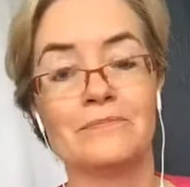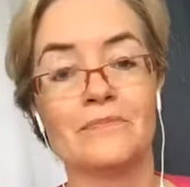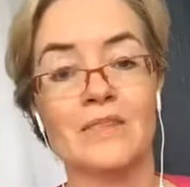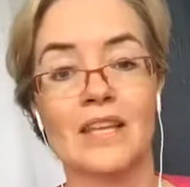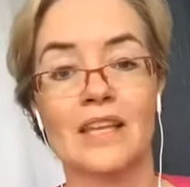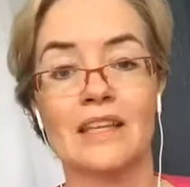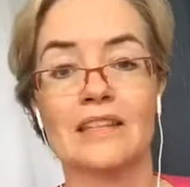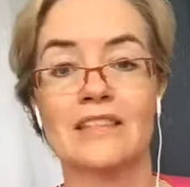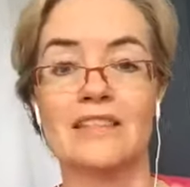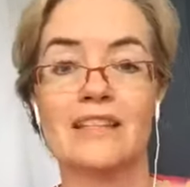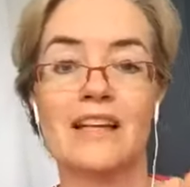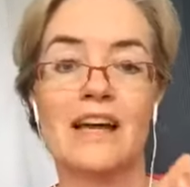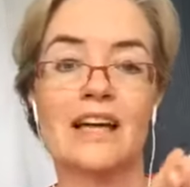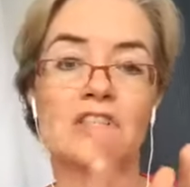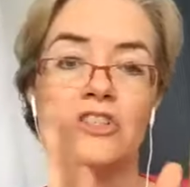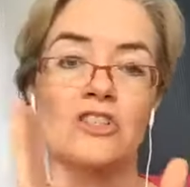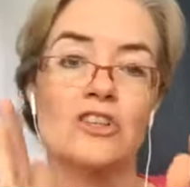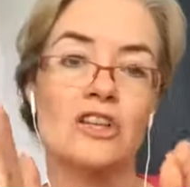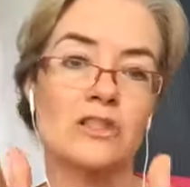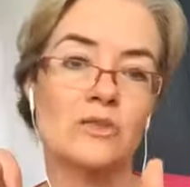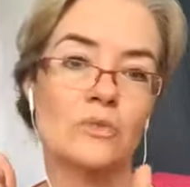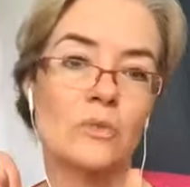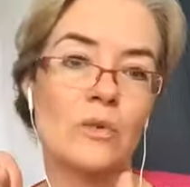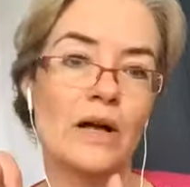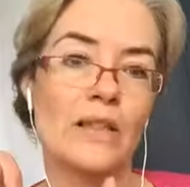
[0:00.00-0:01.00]
It's not
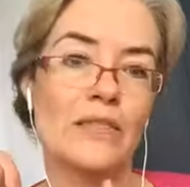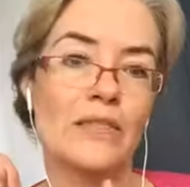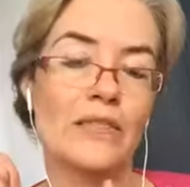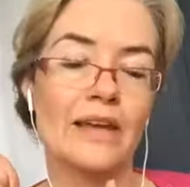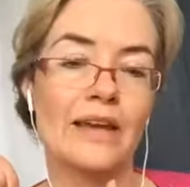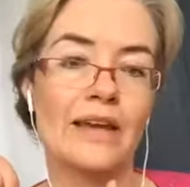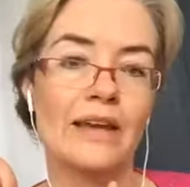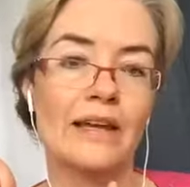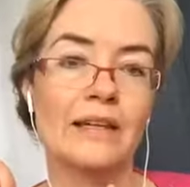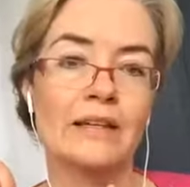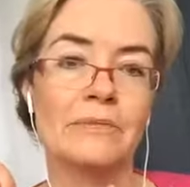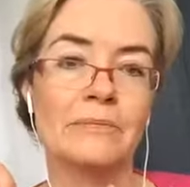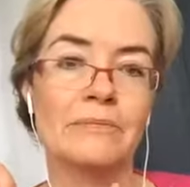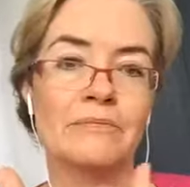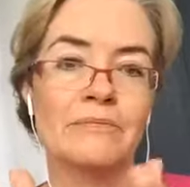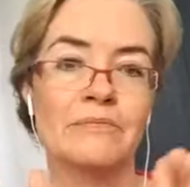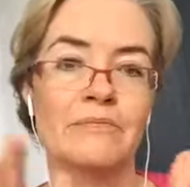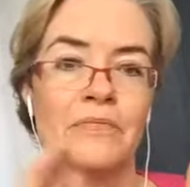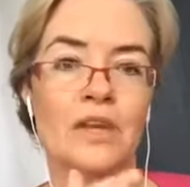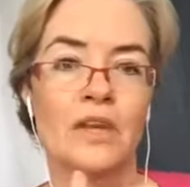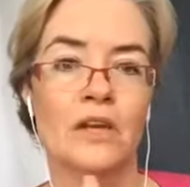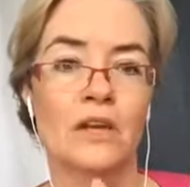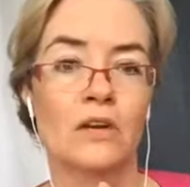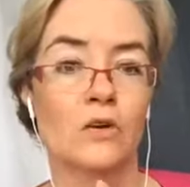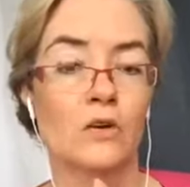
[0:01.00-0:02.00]
just one thing
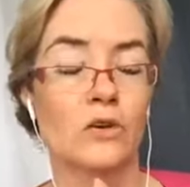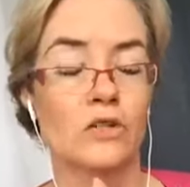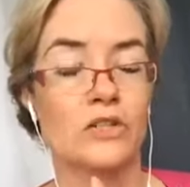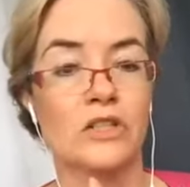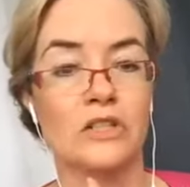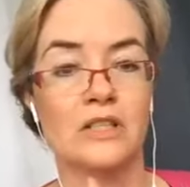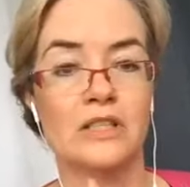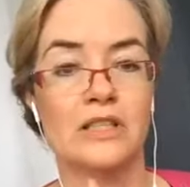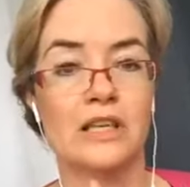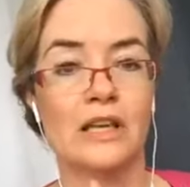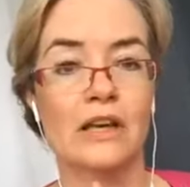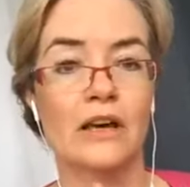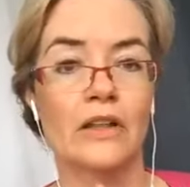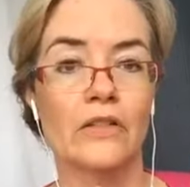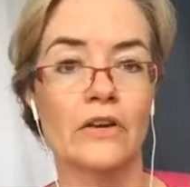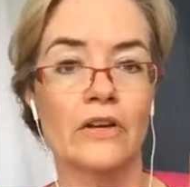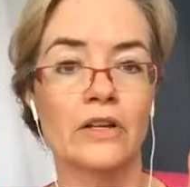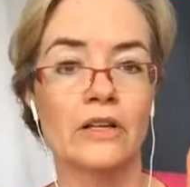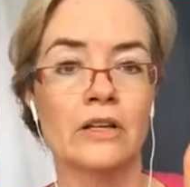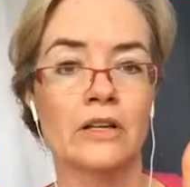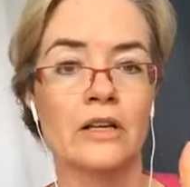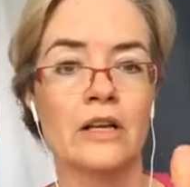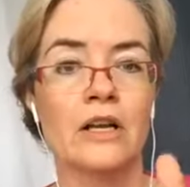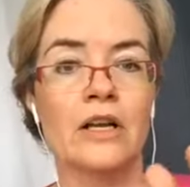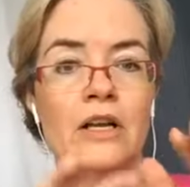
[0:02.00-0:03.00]
or just the other,
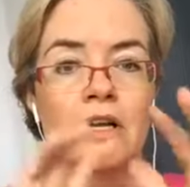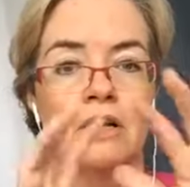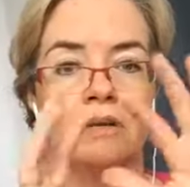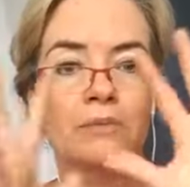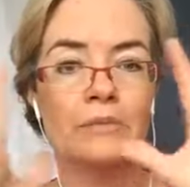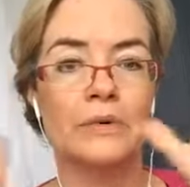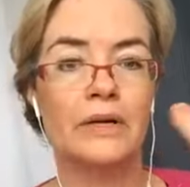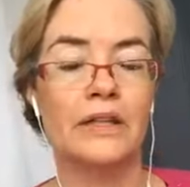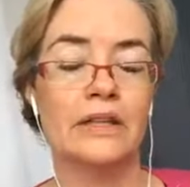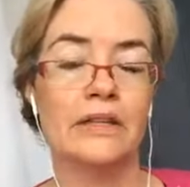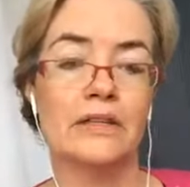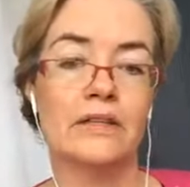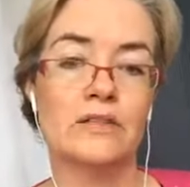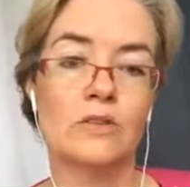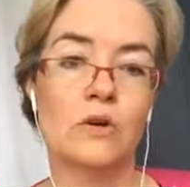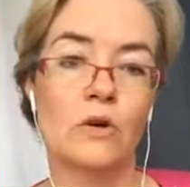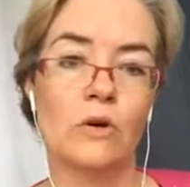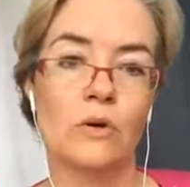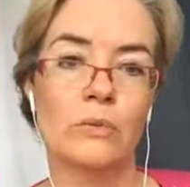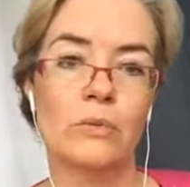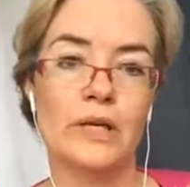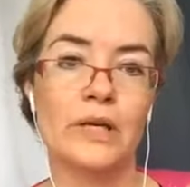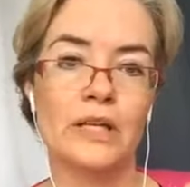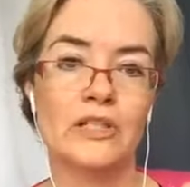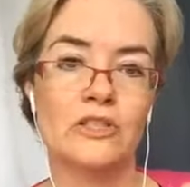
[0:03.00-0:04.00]
but this whole
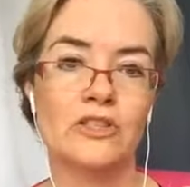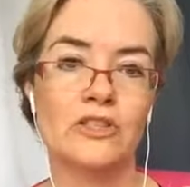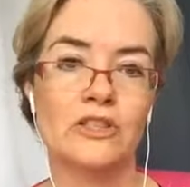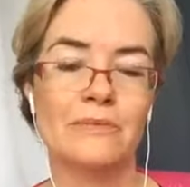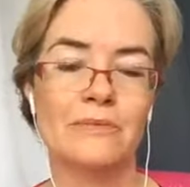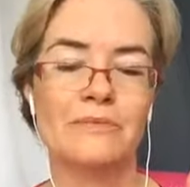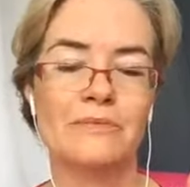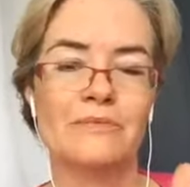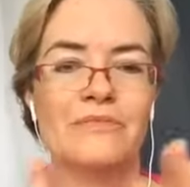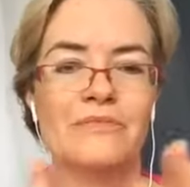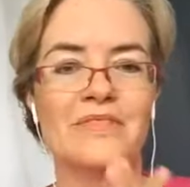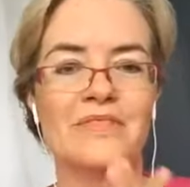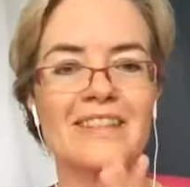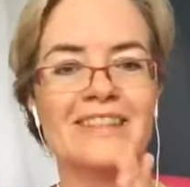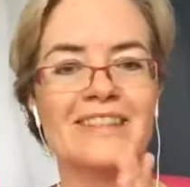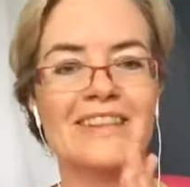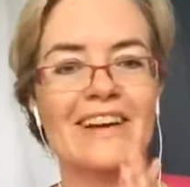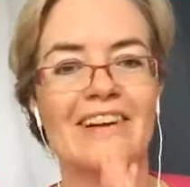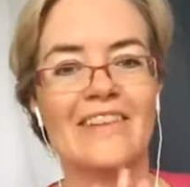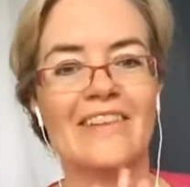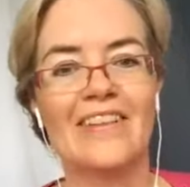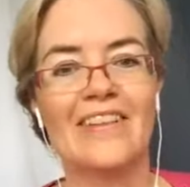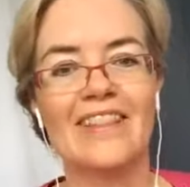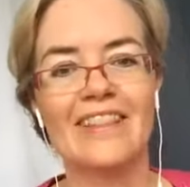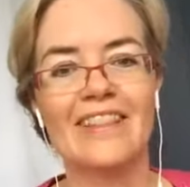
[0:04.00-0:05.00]
picture. So
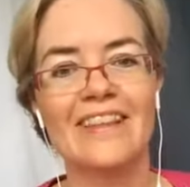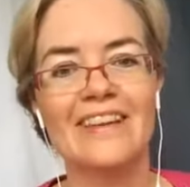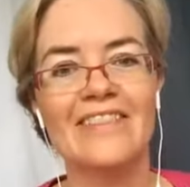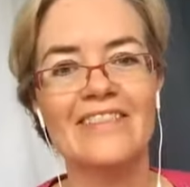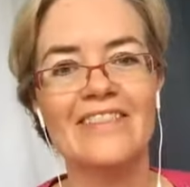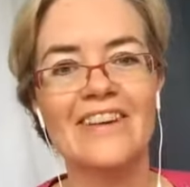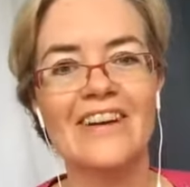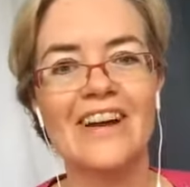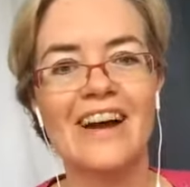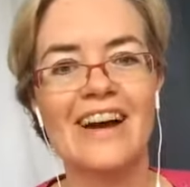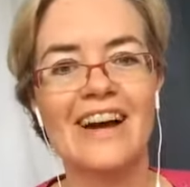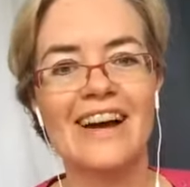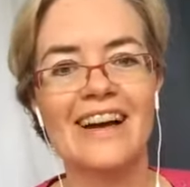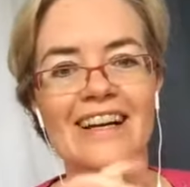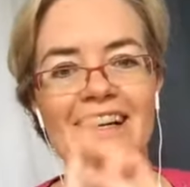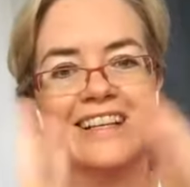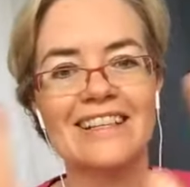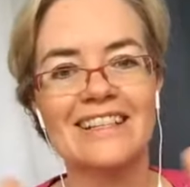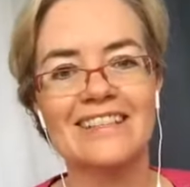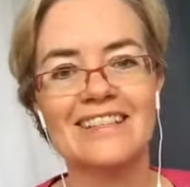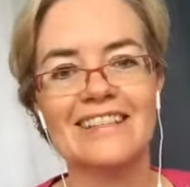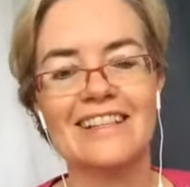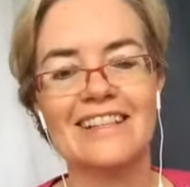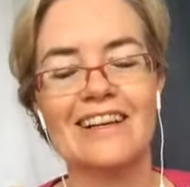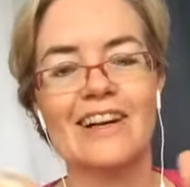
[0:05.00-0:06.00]
love you
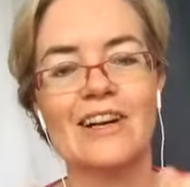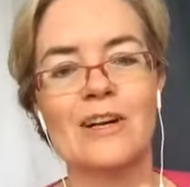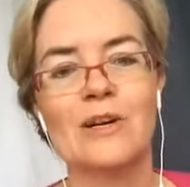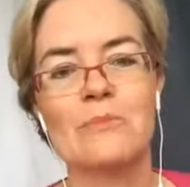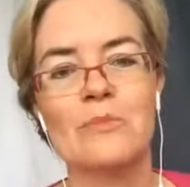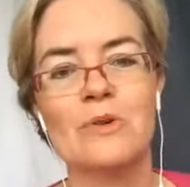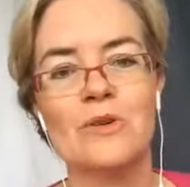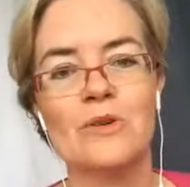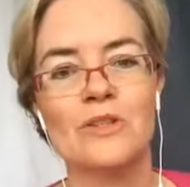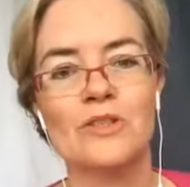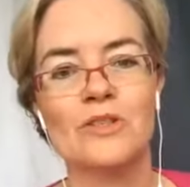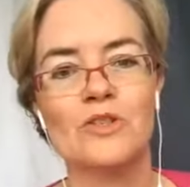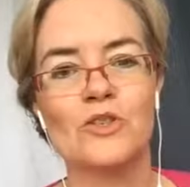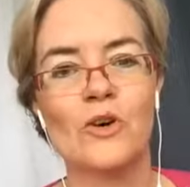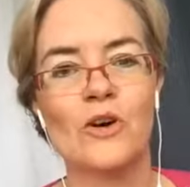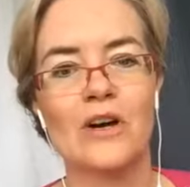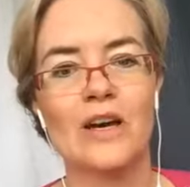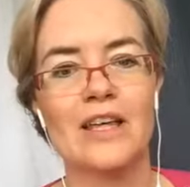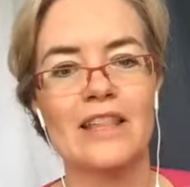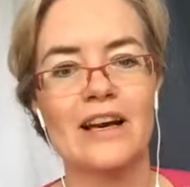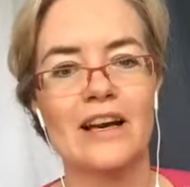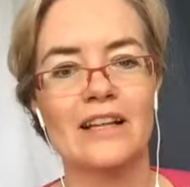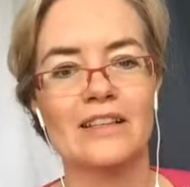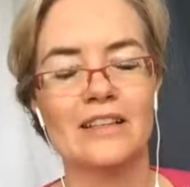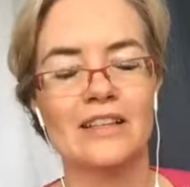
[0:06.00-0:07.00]
guys. I hope you enjoy
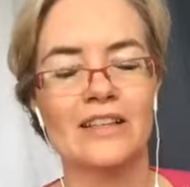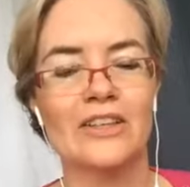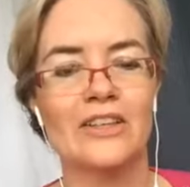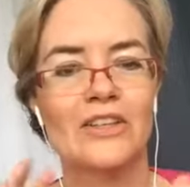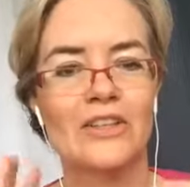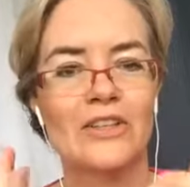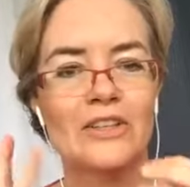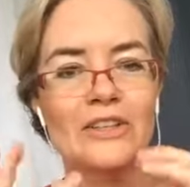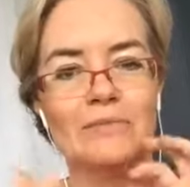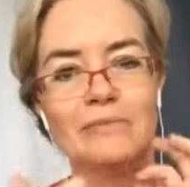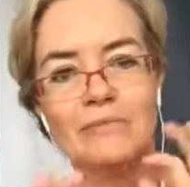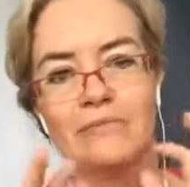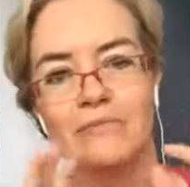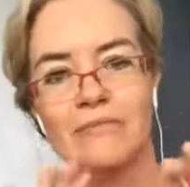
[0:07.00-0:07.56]
that little,